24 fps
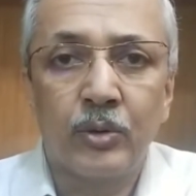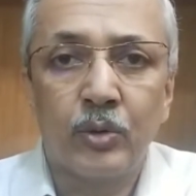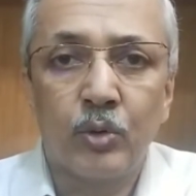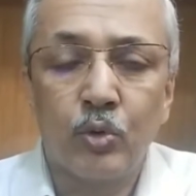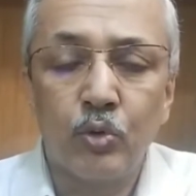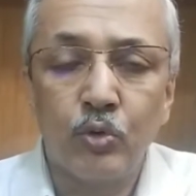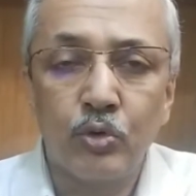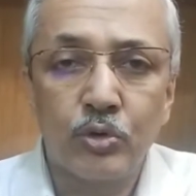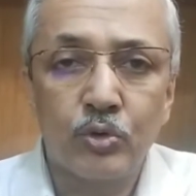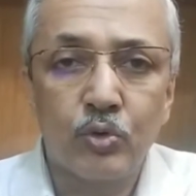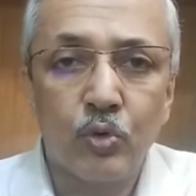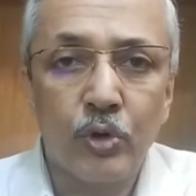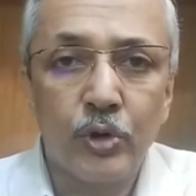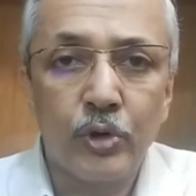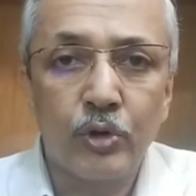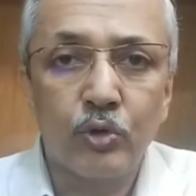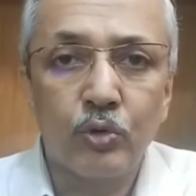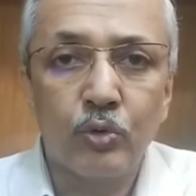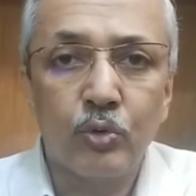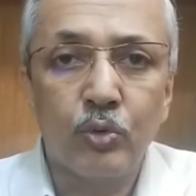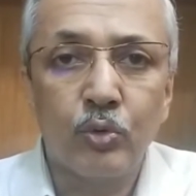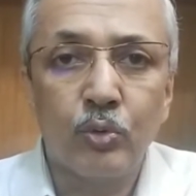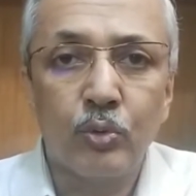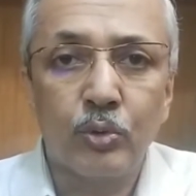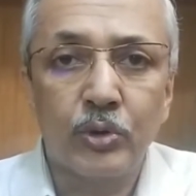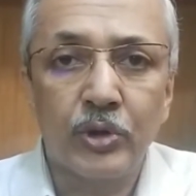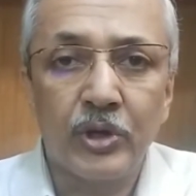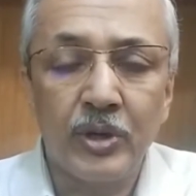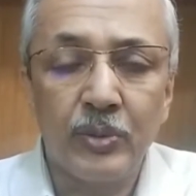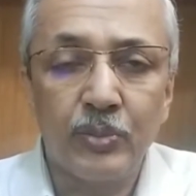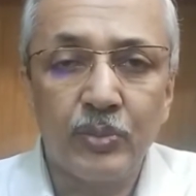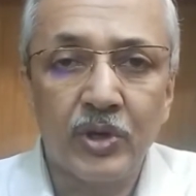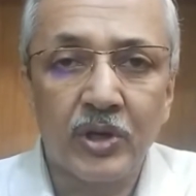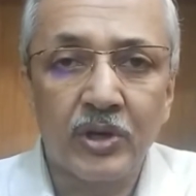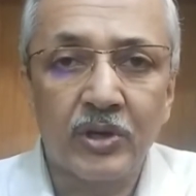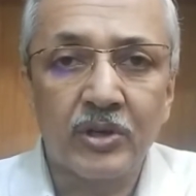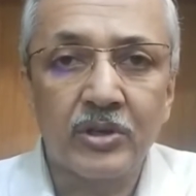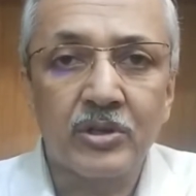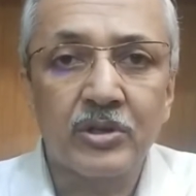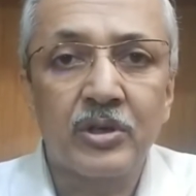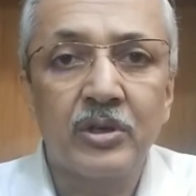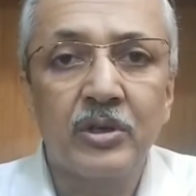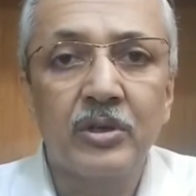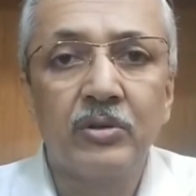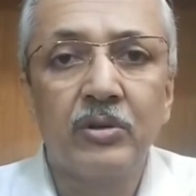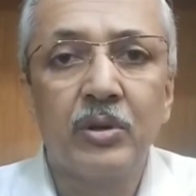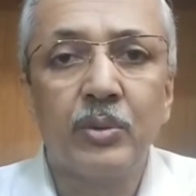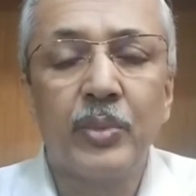who is going to keep the
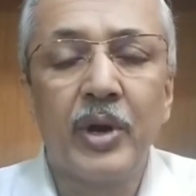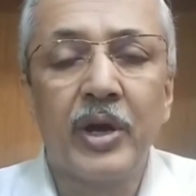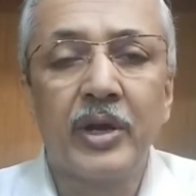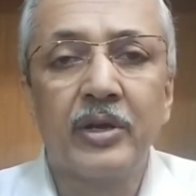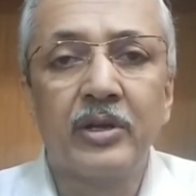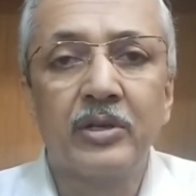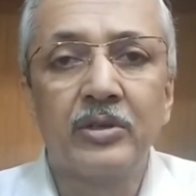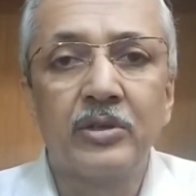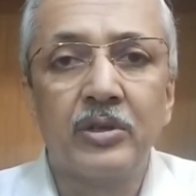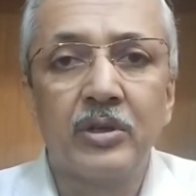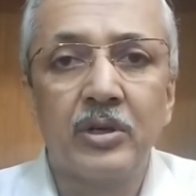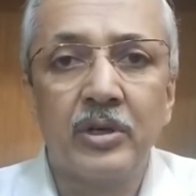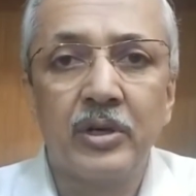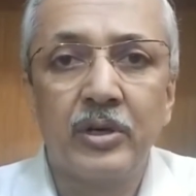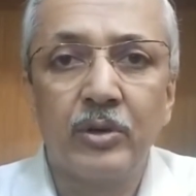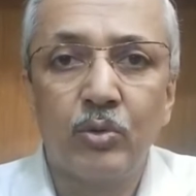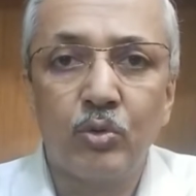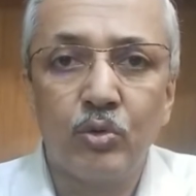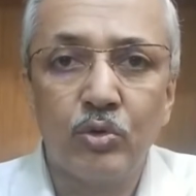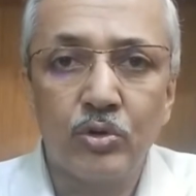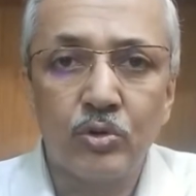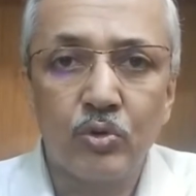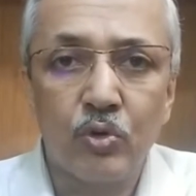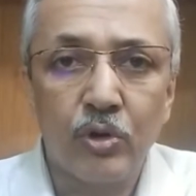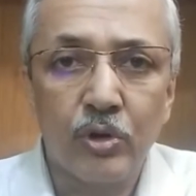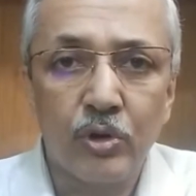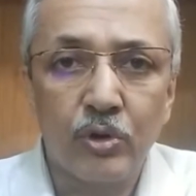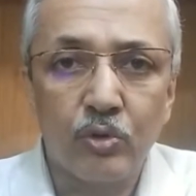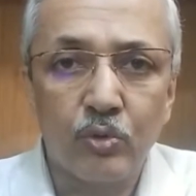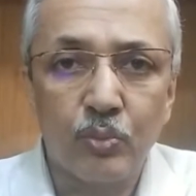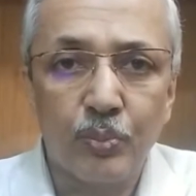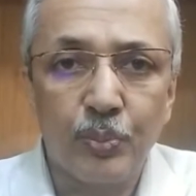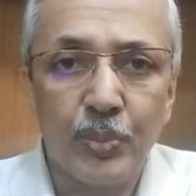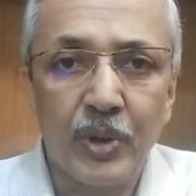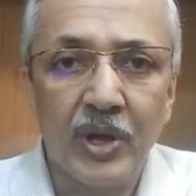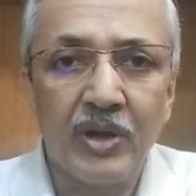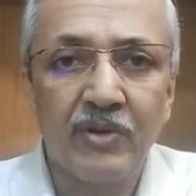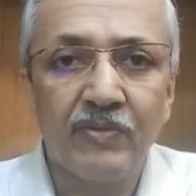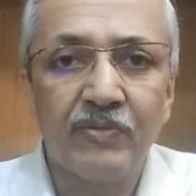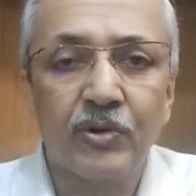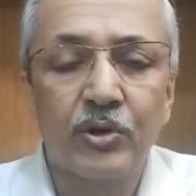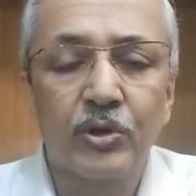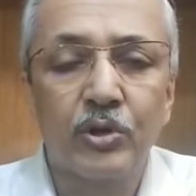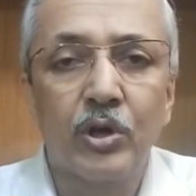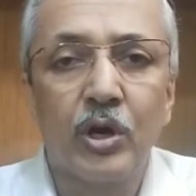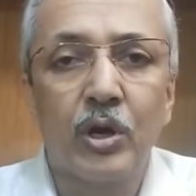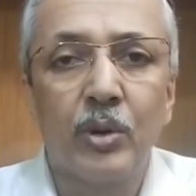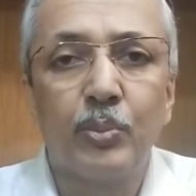custody of the minor children, who is going to pay
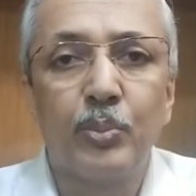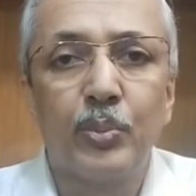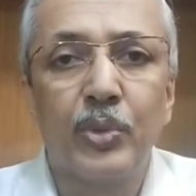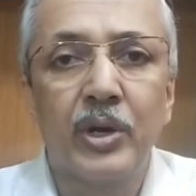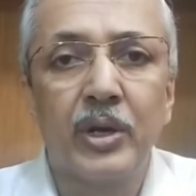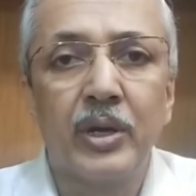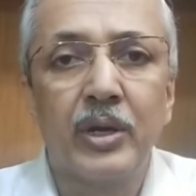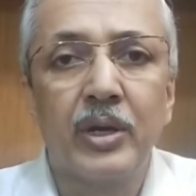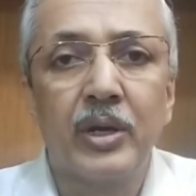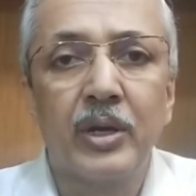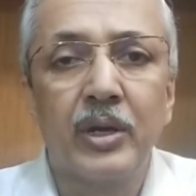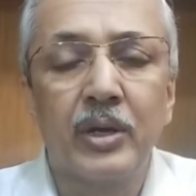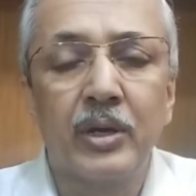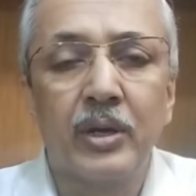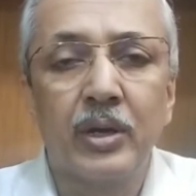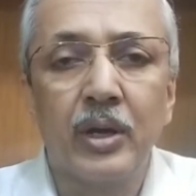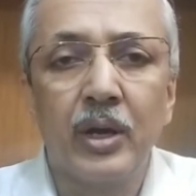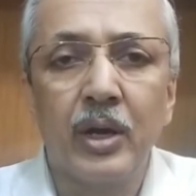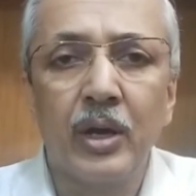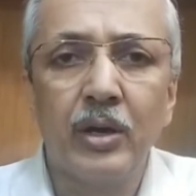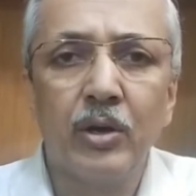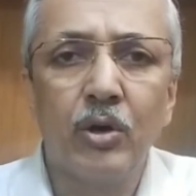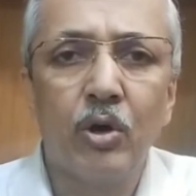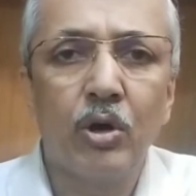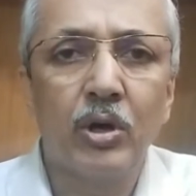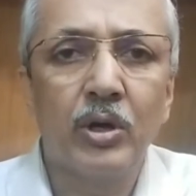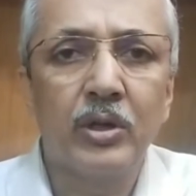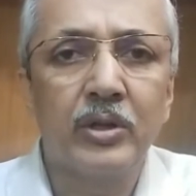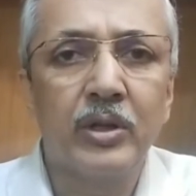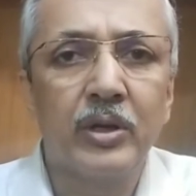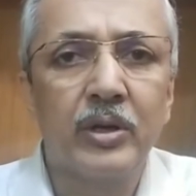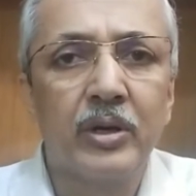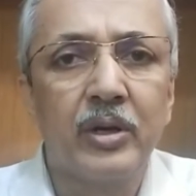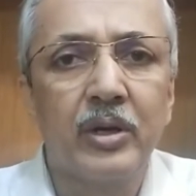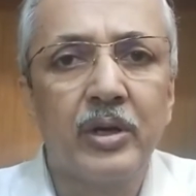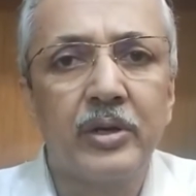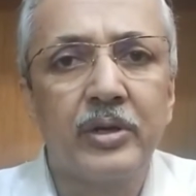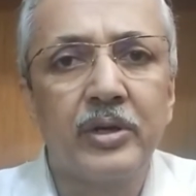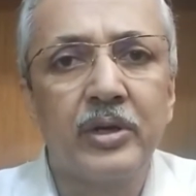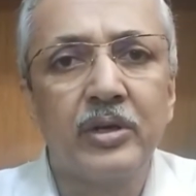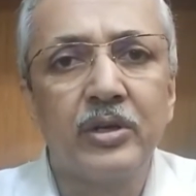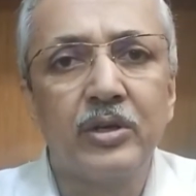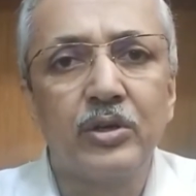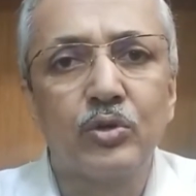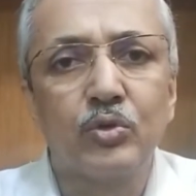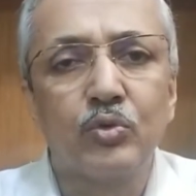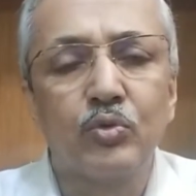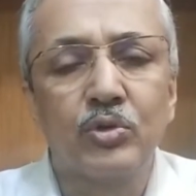for the upbringing, and all other related
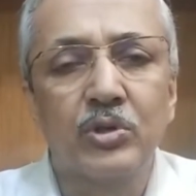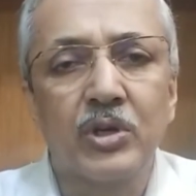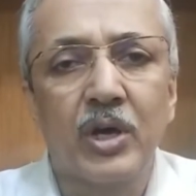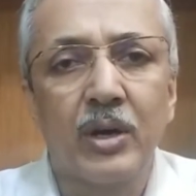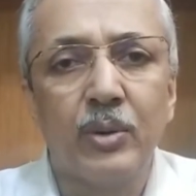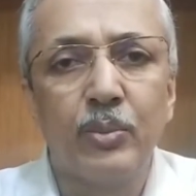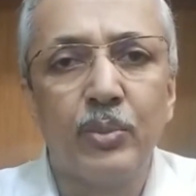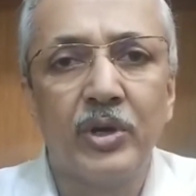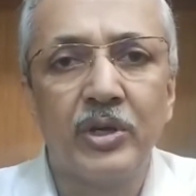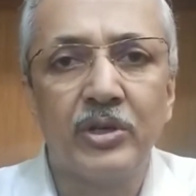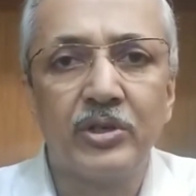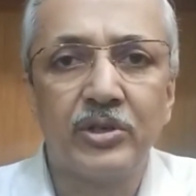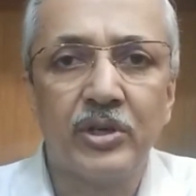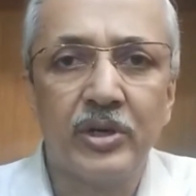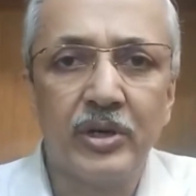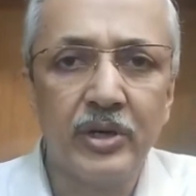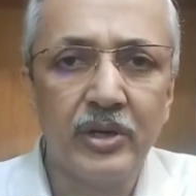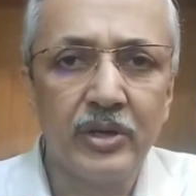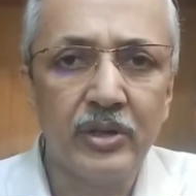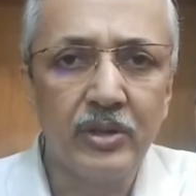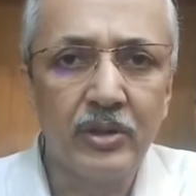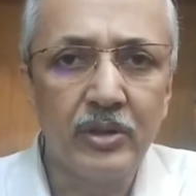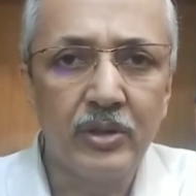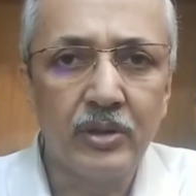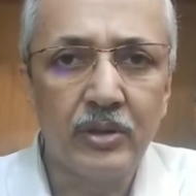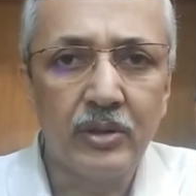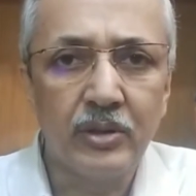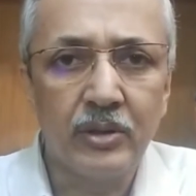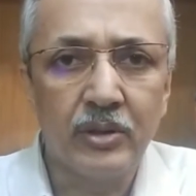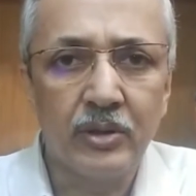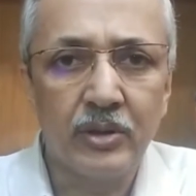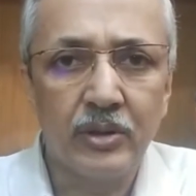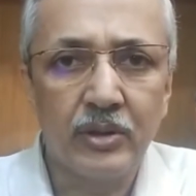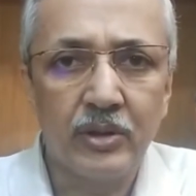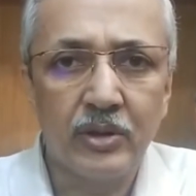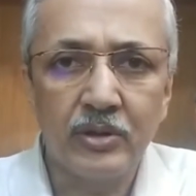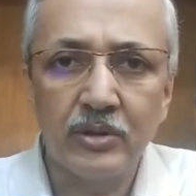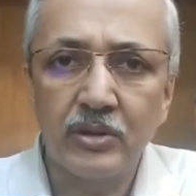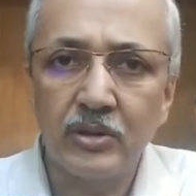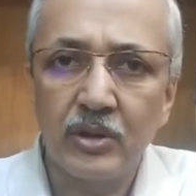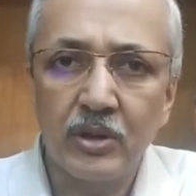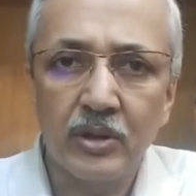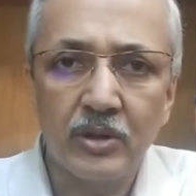issues are mentioned in this